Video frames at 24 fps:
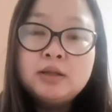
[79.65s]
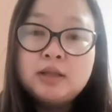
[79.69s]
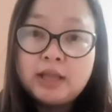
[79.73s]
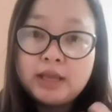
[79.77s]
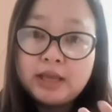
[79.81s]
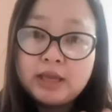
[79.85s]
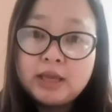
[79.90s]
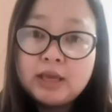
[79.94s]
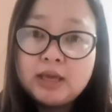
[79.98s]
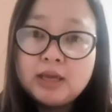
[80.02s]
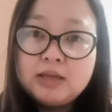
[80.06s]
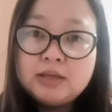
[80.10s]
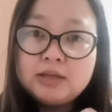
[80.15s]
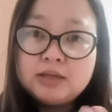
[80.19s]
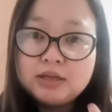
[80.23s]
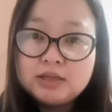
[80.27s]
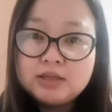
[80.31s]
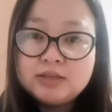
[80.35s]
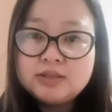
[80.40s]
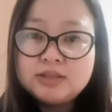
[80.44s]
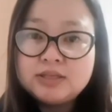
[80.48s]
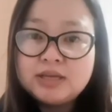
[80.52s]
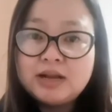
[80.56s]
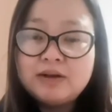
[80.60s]
like it
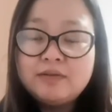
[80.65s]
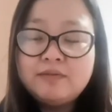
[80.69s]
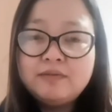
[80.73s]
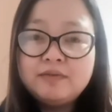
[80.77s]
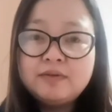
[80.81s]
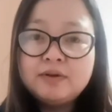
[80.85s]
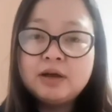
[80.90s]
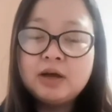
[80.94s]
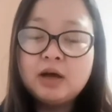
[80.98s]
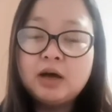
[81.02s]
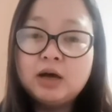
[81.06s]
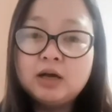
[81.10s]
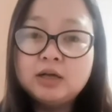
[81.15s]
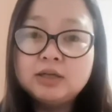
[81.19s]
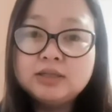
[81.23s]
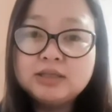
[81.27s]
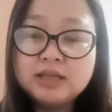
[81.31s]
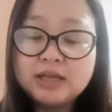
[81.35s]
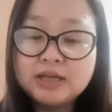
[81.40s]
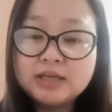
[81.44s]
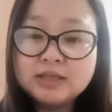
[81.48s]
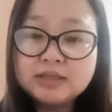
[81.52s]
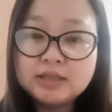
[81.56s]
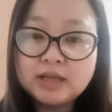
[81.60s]
itself
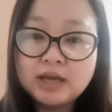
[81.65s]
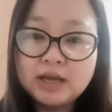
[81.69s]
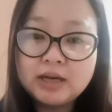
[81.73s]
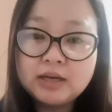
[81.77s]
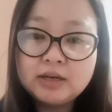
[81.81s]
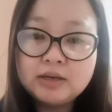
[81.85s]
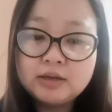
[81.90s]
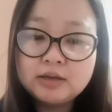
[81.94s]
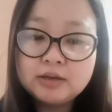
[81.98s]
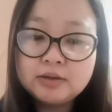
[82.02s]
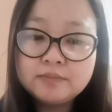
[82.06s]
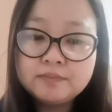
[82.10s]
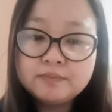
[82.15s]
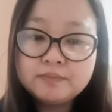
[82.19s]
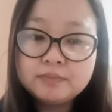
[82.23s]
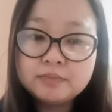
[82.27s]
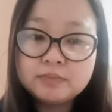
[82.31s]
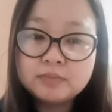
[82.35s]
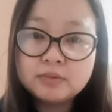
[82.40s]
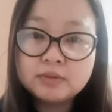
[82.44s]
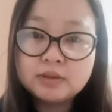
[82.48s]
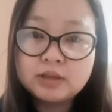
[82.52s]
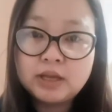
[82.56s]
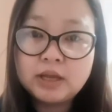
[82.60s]
says that
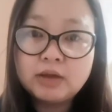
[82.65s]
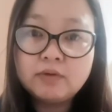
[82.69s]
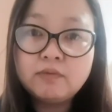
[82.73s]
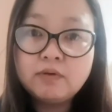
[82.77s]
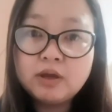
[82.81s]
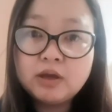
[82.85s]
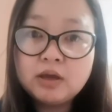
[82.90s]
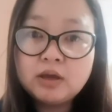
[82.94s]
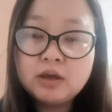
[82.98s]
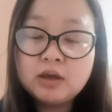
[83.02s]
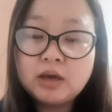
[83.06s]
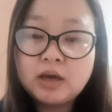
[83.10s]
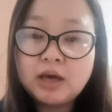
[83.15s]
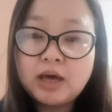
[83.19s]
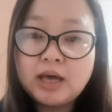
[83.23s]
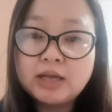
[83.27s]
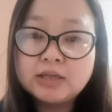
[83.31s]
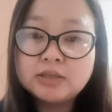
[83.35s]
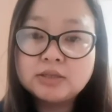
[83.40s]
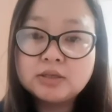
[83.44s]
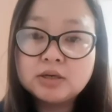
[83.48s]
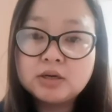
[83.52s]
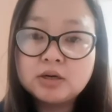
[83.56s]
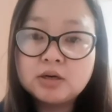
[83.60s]
like we
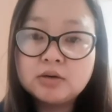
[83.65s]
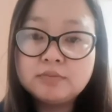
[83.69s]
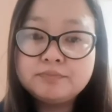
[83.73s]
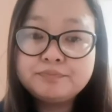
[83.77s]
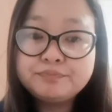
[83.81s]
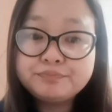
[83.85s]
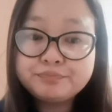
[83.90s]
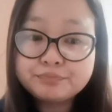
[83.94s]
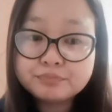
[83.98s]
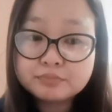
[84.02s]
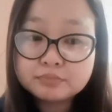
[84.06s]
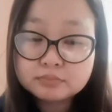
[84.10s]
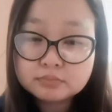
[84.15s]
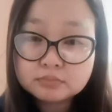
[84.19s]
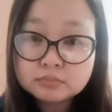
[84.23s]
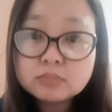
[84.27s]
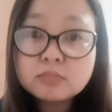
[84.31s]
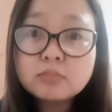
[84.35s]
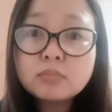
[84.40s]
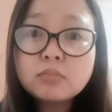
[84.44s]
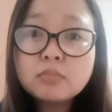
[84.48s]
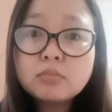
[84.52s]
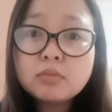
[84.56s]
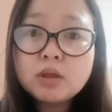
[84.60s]
as a
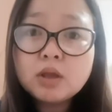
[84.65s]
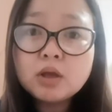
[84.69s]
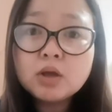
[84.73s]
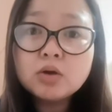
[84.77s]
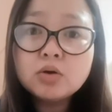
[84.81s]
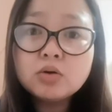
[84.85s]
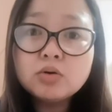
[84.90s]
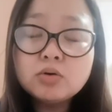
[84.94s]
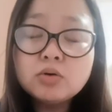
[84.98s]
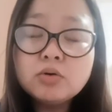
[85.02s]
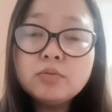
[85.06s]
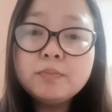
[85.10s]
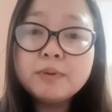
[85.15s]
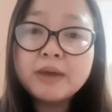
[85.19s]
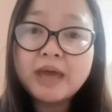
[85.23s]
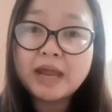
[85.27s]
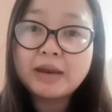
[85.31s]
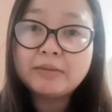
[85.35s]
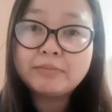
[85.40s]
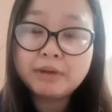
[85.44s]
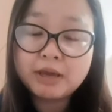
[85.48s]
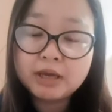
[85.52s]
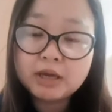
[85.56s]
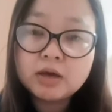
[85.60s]
group
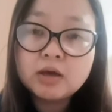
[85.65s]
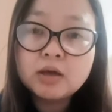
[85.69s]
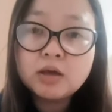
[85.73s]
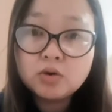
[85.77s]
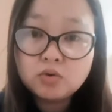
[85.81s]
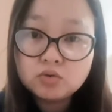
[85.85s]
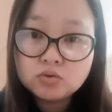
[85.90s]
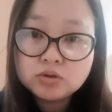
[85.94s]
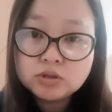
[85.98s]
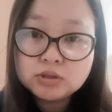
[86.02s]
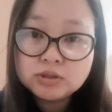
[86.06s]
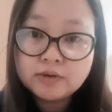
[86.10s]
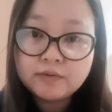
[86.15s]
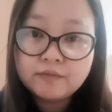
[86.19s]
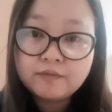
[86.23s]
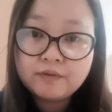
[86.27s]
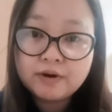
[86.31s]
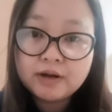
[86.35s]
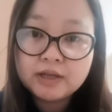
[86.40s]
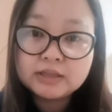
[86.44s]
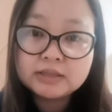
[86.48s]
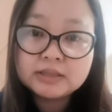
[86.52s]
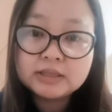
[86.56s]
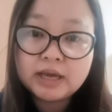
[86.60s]
can make a huge
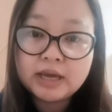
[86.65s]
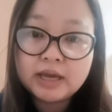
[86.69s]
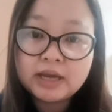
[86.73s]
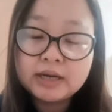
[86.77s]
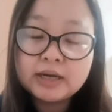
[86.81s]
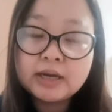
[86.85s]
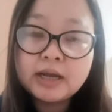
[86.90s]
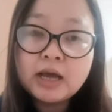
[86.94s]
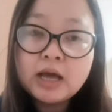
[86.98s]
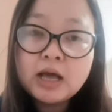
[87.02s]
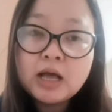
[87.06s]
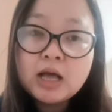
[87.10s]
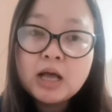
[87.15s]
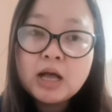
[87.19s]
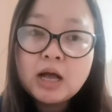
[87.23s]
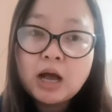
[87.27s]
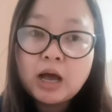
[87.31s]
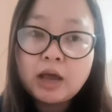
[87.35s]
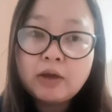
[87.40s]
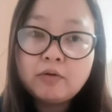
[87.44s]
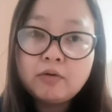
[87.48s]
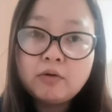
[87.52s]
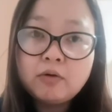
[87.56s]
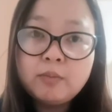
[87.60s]
difference, and
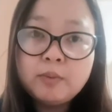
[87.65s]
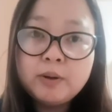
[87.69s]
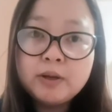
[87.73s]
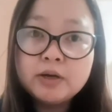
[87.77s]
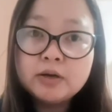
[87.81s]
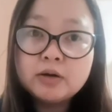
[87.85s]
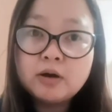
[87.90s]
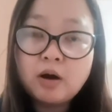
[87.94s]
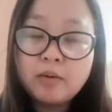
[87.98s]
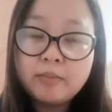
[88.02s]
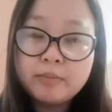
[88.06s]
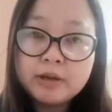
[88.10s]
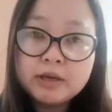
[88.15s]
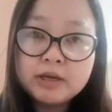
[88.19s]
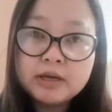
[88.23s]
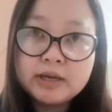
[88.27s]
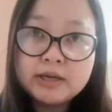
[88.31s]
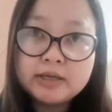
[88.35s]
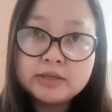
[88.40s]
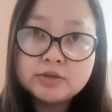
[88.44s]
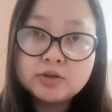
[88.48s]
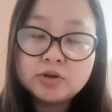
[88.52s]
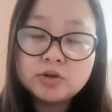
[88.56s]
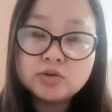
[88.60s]
I hope in coming
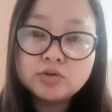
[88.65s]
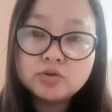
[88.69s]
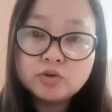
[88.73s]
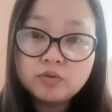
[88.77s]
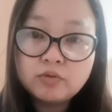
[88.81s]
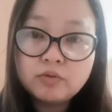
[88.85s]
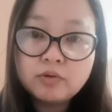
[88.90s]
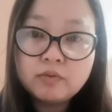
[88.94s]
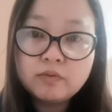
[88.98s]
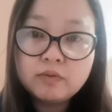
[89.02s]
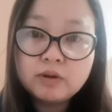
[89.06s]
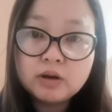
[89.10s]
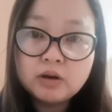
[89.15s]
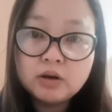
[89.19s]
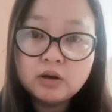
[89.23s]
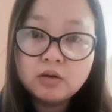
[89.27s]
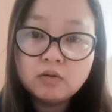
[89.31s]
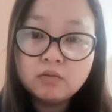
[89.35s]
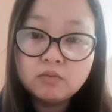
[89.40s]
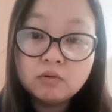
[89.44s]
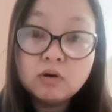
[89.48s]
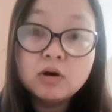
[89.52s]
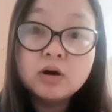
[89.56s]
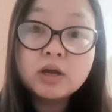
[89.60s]
days also we
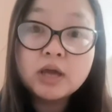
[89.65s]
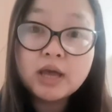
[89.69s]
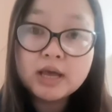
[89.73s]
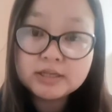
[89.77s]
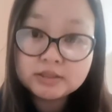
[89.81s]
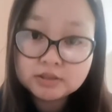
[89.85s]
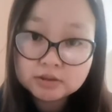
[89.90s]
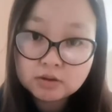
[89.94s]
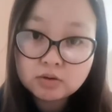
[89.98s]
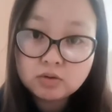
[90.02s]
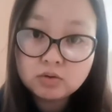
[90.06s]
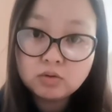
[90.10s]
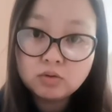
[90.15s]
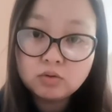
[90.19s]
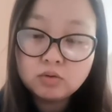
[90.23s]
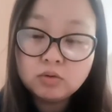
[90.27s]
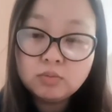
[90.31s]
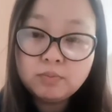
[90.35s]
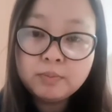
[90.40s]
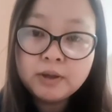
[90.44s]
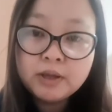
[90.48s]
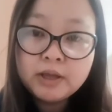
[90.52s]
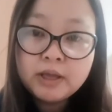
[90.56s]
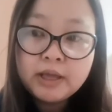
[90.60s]
will work as a
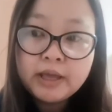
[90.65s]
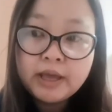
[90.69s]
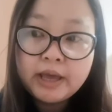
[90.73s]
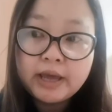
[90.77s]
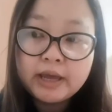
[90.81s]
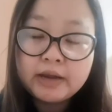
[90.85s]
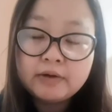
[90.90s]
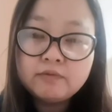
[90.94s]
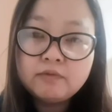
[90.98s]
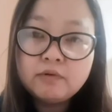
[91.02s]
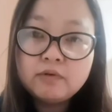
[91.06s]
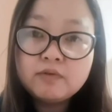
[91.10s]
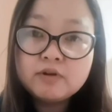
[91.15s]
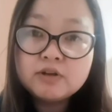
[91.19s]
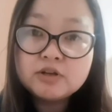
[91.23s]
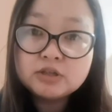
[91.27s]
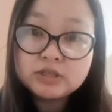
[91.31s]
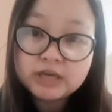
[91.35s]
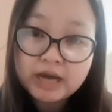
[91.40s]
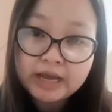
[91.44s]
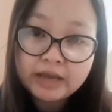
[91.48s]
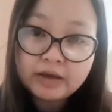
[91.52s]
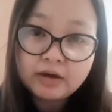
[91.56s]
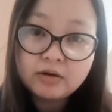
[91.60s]
group and we will
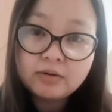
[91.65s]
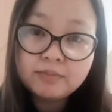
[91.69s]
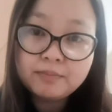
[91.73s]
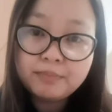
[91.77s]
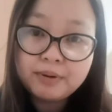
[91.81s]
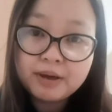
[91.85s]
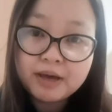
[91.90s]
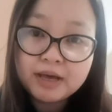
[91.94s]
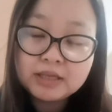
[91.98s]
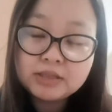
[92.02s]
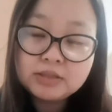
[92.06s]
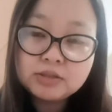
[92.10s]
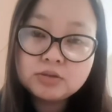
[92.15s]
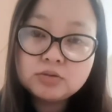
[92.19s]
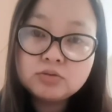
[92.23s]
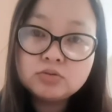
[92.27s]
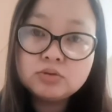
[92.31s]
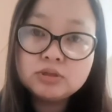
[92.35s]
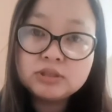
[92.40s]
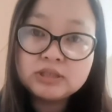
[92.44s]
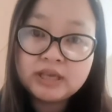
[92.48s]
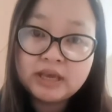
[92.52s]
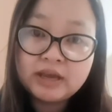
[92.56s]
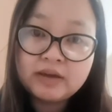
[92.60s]
try our best
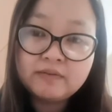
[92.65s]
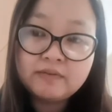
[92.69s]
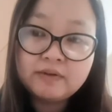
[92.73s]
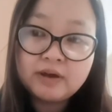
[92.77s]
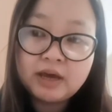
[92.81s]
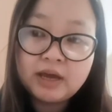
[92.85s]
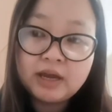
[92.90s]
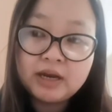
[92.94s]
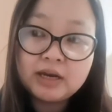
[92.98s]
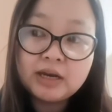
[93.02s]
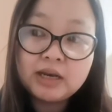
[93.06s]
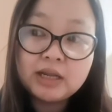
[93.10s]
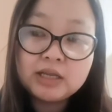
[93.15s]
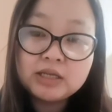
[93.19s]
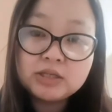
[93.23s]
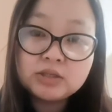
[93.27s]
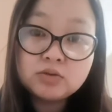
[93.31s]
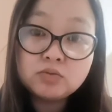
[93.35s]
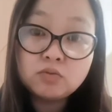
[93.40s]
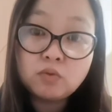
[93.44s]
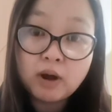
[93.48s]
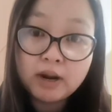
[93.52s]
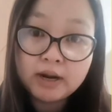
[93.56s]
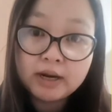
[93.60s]
to save at
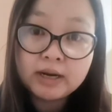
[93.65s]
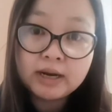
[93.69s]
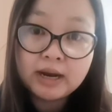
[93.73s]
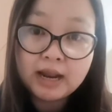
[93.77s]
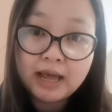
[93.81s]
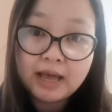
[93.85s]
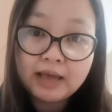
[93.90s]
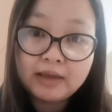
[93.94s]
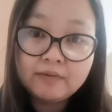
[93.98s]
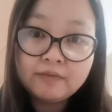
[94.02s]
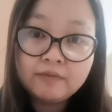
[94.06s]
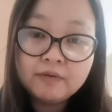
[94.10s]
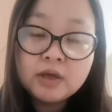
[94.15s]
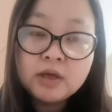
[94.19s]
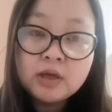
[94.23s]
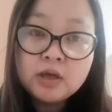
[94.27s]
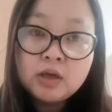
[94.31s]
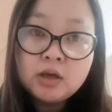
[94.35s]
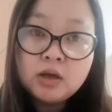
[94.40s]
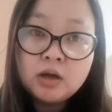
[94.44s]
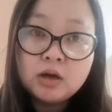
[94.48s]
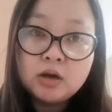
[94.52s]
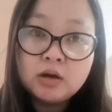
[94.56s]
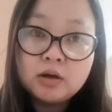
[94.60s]
least one life,
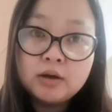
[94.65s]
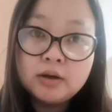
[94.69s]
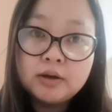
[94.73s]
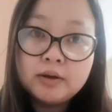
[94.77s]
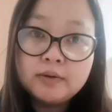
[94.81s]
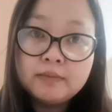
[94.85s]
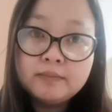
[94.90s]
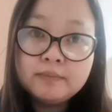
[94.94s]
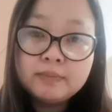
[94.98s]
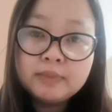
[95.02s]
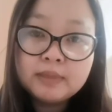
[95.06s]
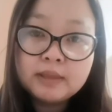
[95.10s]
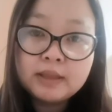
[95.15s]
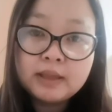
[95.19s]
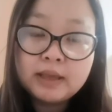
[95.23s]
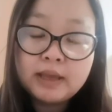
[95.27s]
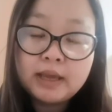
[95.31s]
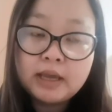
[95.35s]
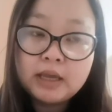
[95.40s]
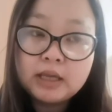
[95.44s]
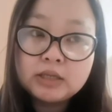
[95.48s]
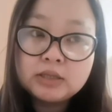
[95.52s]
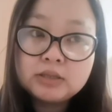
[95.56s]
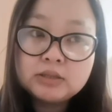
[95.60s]

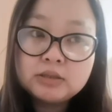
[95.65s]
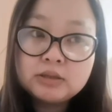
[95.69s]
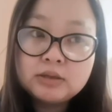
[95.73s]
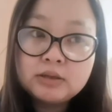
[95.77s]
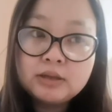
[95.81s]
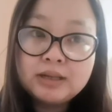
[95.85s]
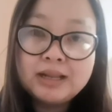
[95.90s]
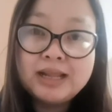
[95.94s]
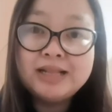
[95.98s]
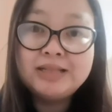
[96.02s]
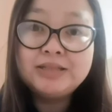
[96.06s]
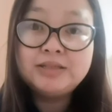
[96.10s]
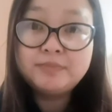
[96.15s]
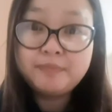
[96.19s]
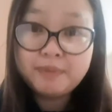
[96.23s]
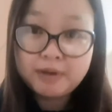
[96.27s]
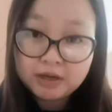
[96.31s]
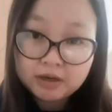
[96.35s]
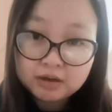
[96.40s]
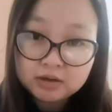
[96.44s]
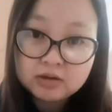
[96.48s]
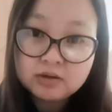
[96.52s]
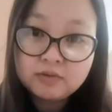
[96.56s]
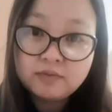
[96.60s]
and let's
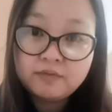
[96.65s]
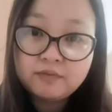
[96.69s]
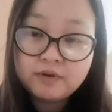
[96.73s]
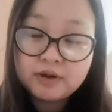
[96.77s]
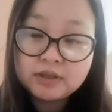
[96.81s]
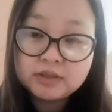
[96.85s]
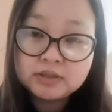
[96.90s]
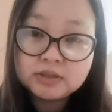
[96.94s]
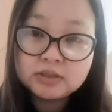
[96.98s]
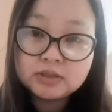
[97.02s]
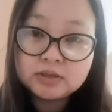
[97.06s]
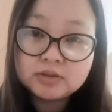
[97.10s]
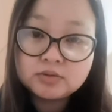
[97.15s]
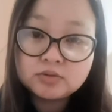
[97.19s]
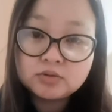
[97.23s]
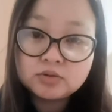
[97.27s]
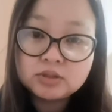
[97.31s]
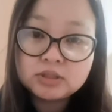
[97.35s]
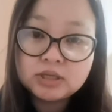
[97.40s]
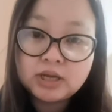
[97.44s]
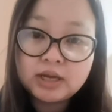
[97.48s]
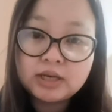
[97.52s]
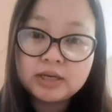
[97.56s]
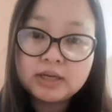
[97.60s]
make a difference in a
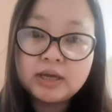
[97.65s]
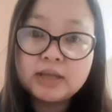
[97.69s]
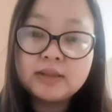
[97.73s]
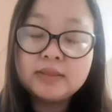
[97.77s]
society.